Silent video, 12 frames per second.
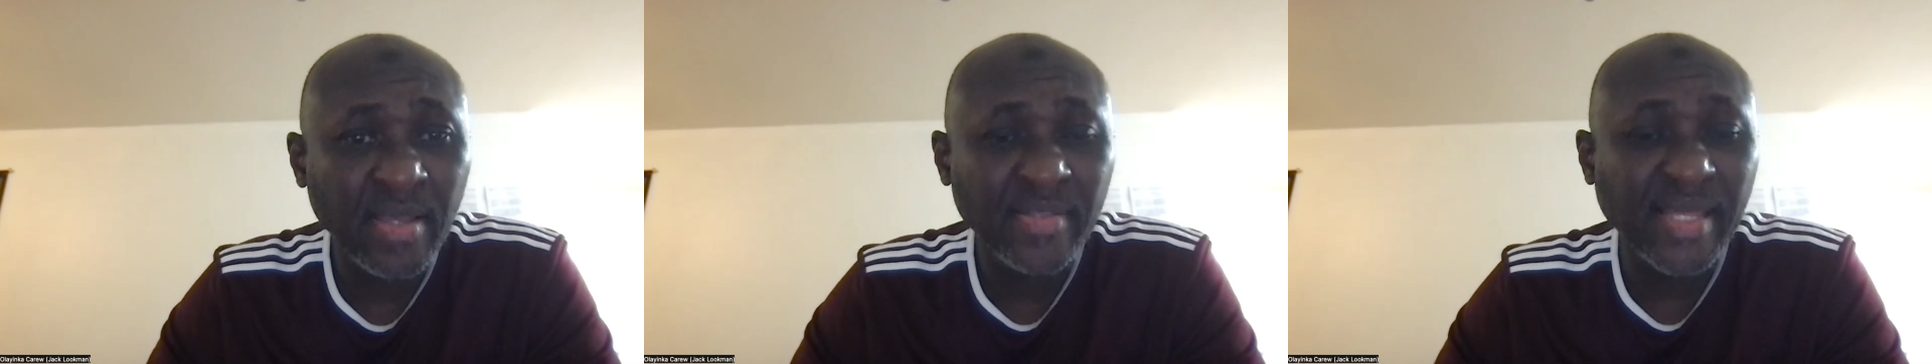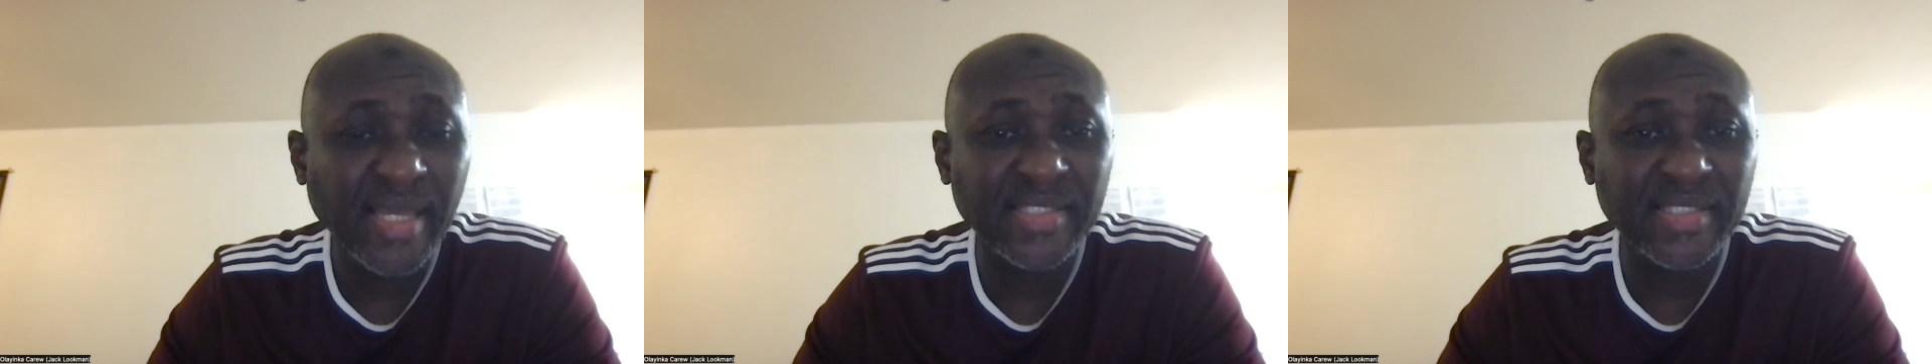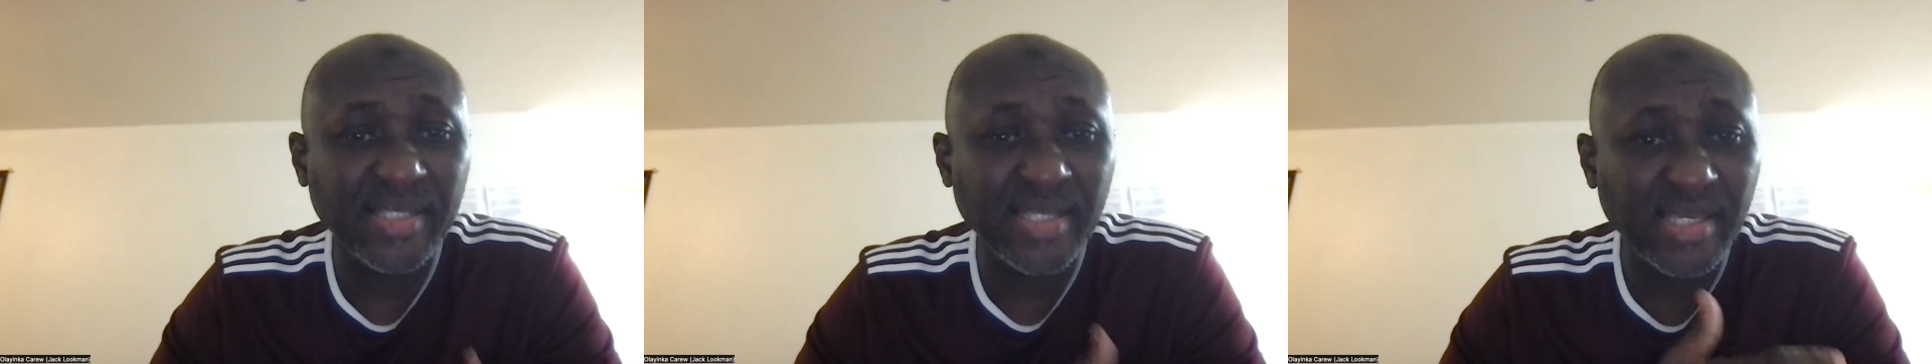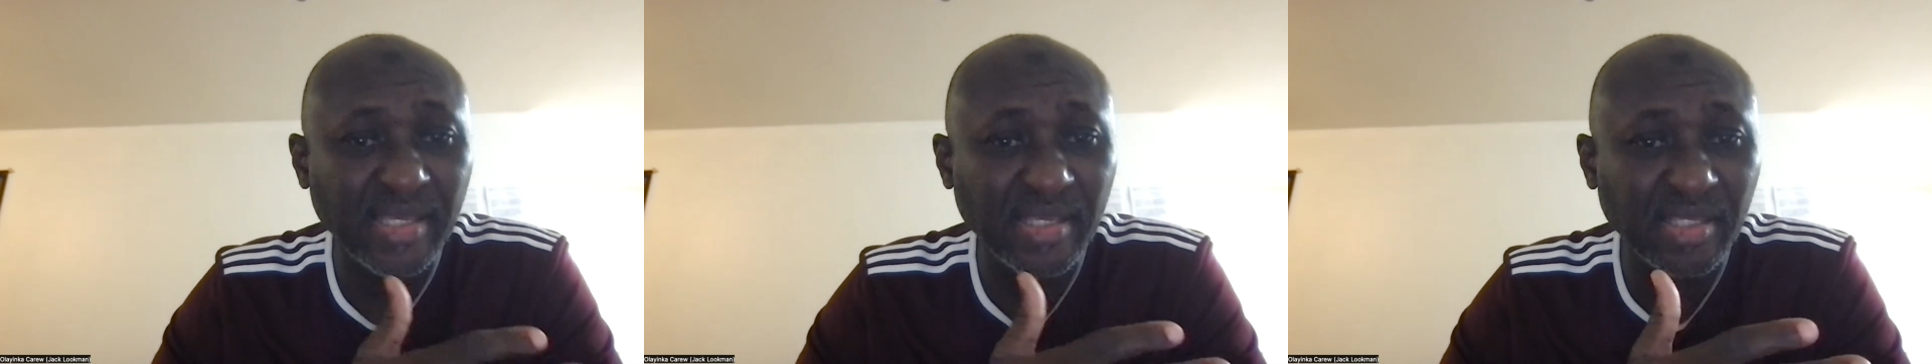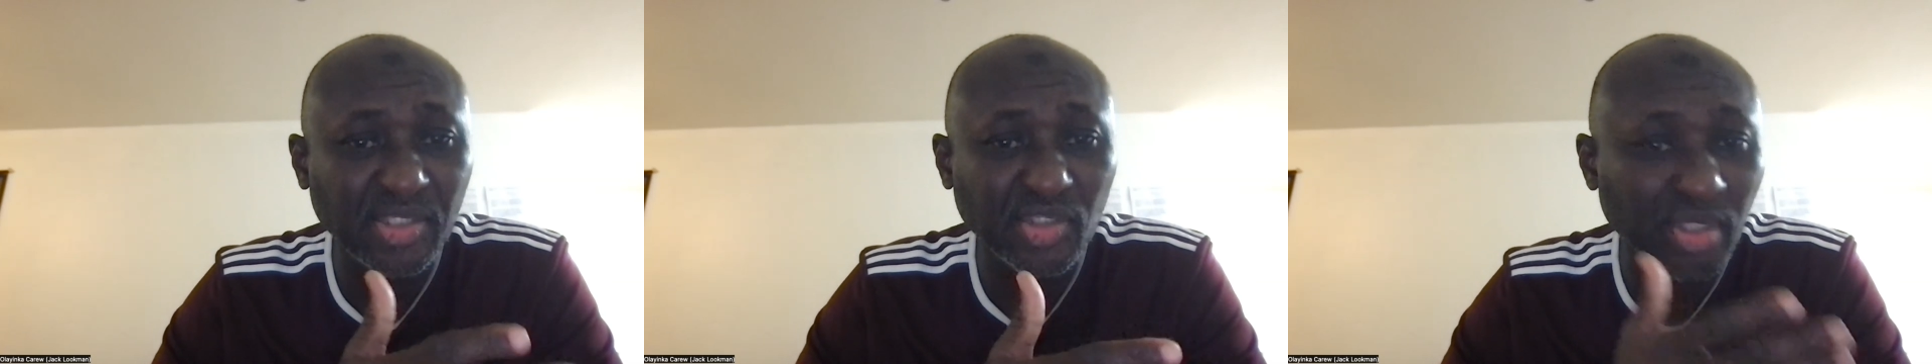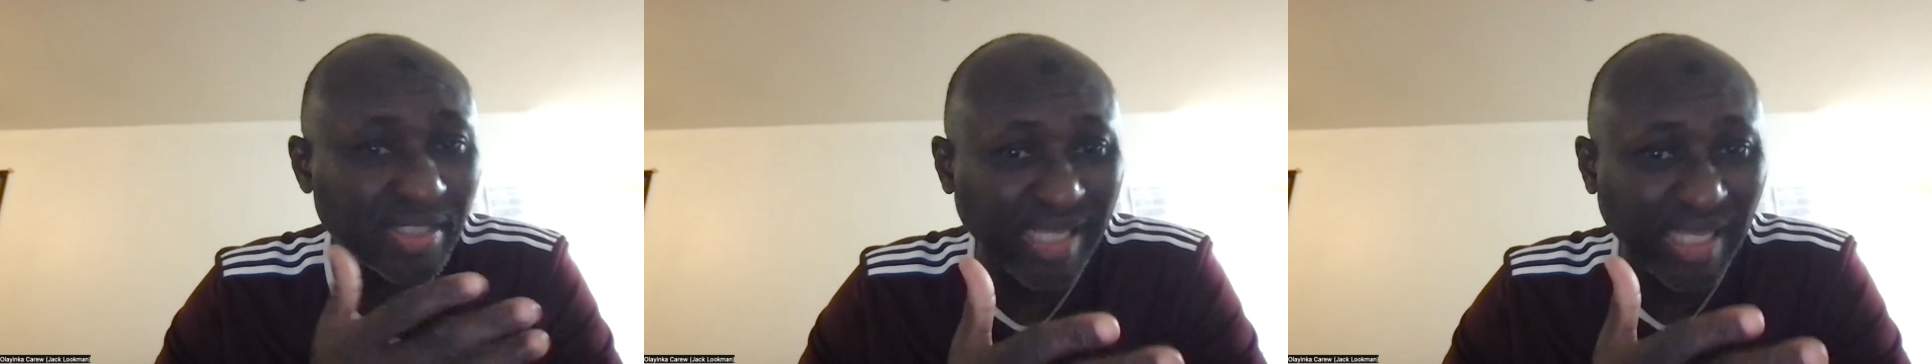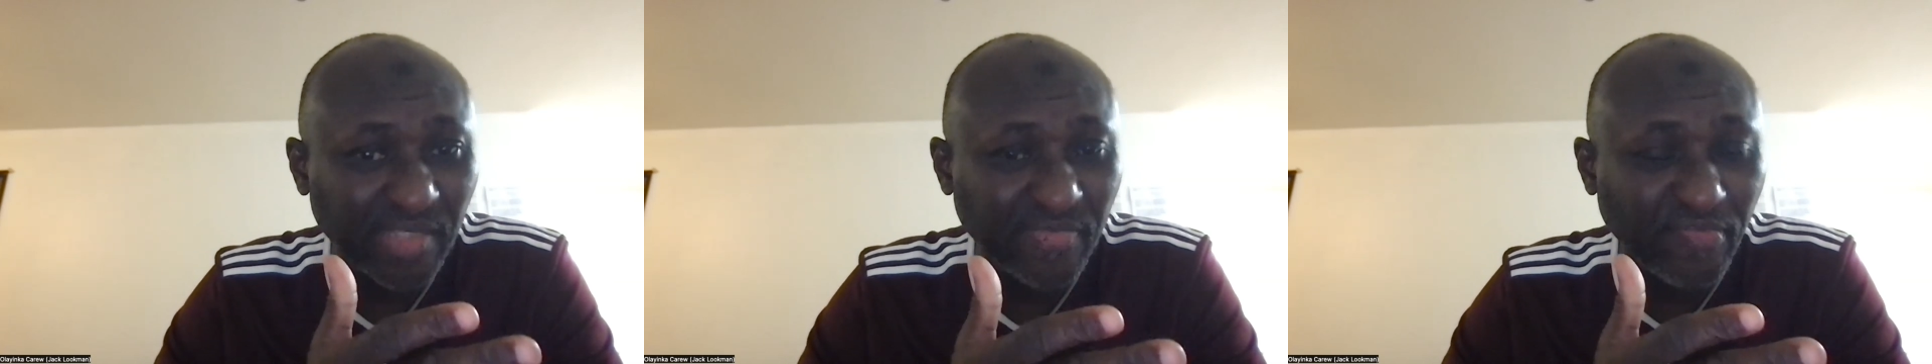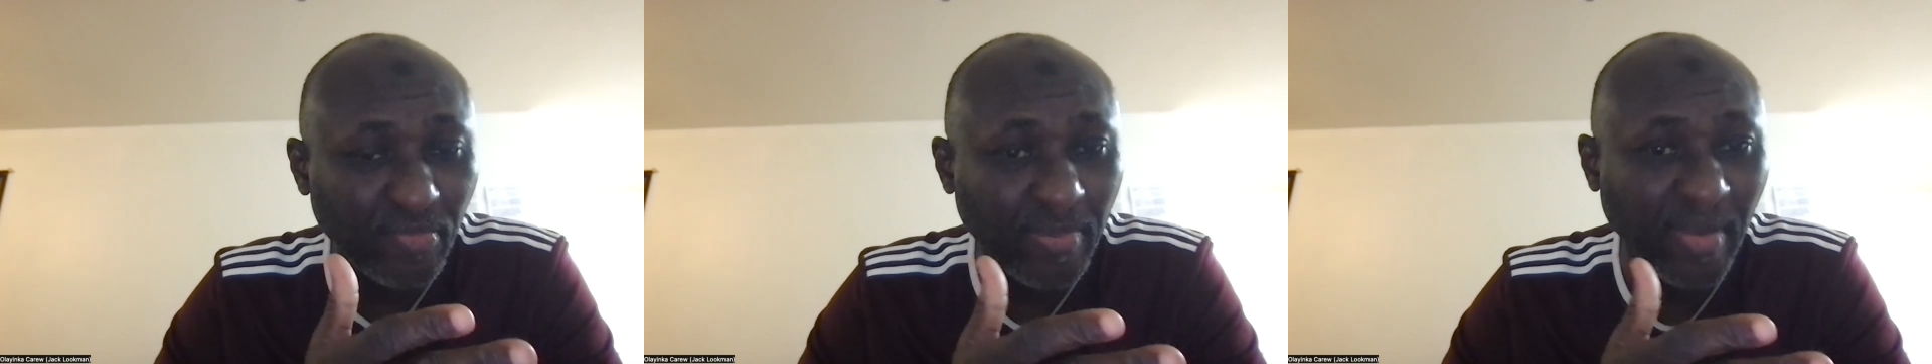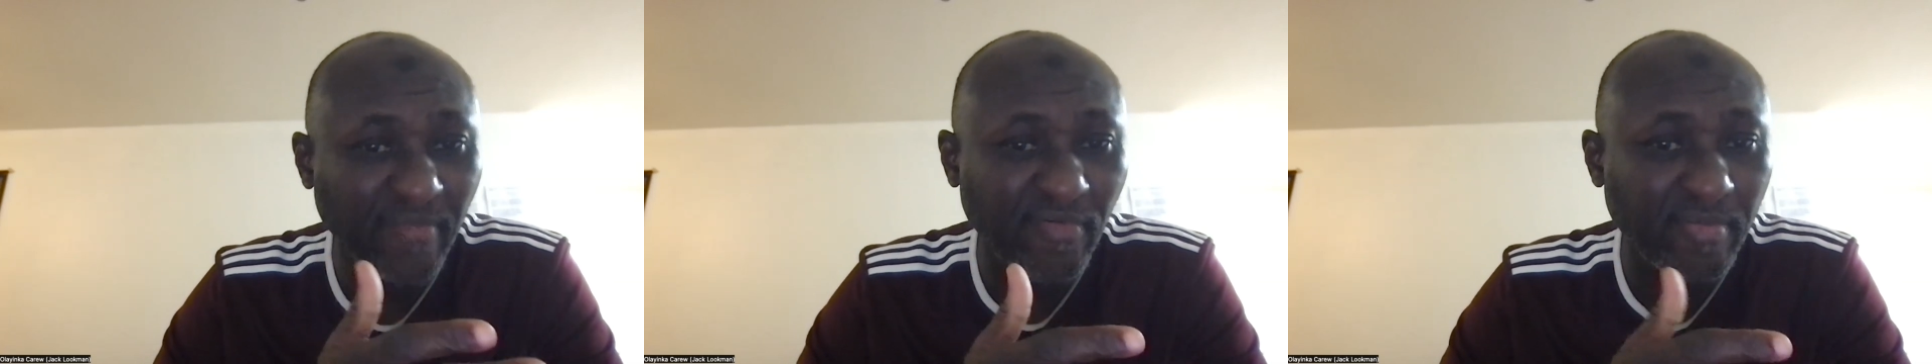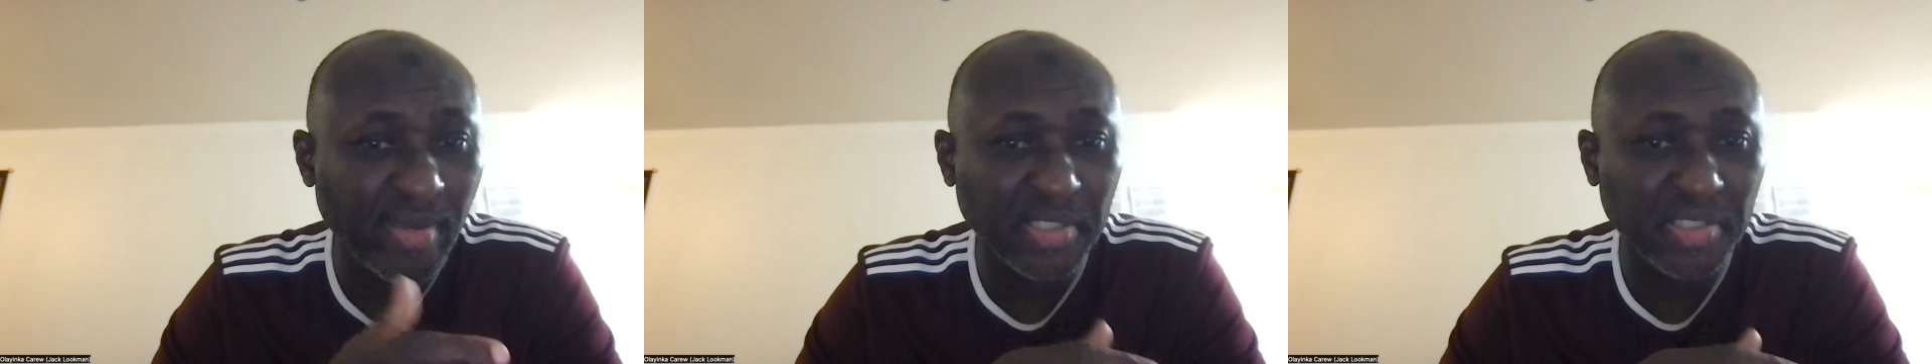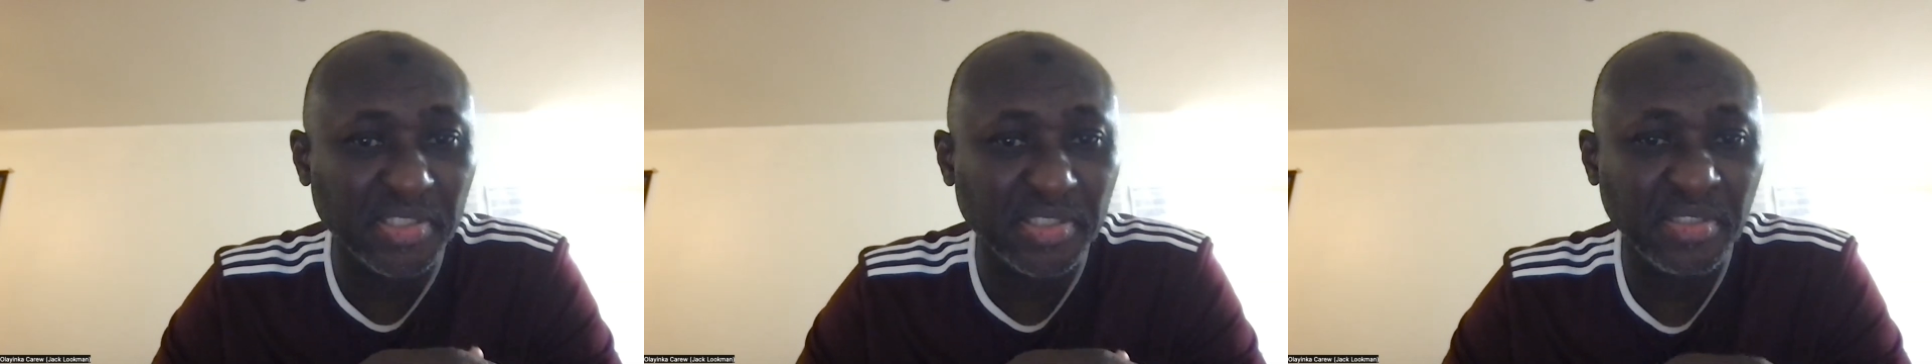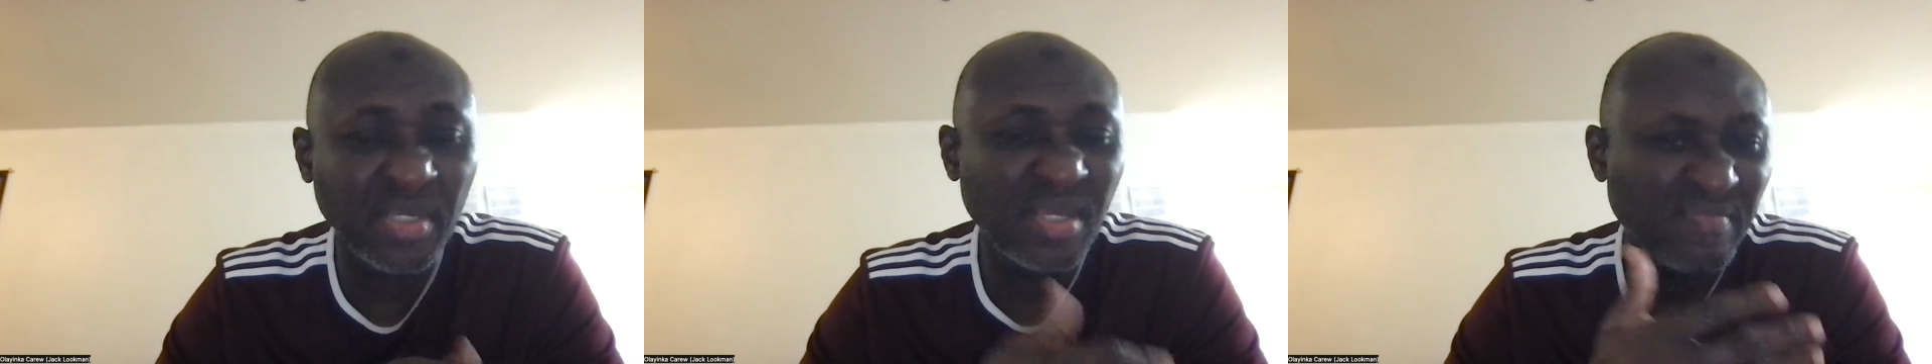that's the successful performance,